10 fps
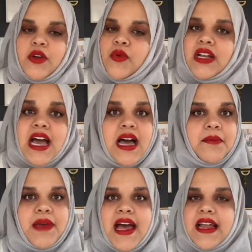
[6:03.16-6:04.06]
who would
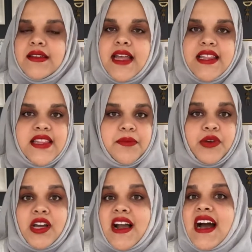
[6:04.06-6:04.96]
come and they'd
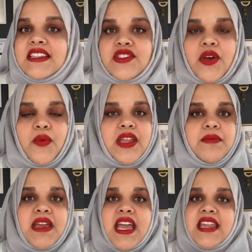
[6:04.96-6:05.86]
book a consult with
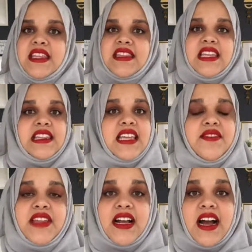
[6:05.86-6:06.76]
me, and then they'd
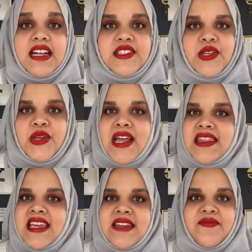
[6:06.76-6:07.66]
leave that consult
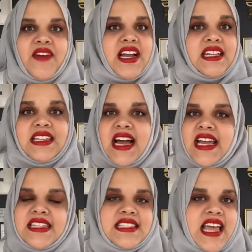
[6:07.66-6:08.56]
and they'd find
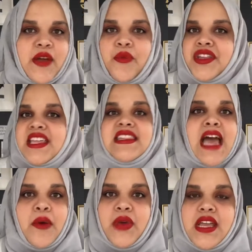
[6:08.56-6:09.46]
clients like within
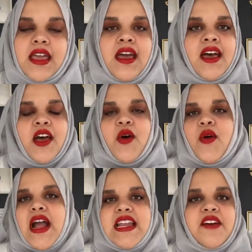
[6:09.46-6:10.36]
that week.
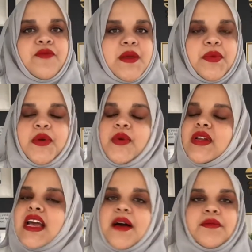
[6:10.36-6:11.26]
Or I'd have people who
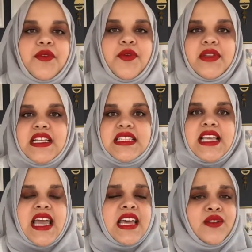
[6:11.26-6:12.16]
would come through and they'd
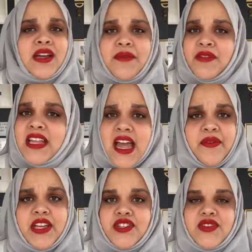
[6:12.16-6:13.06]
say, hey, look, I'm really
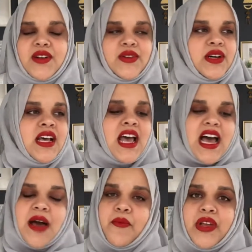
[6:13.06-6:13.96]
having a struggle
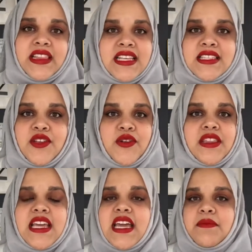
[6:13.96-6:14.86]
with this little
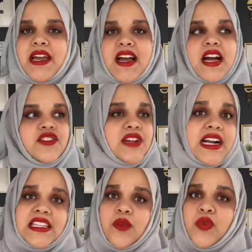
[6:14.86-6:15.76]
thing in my
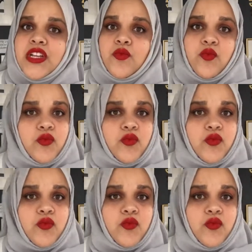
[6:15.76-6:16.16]
contract, and we'd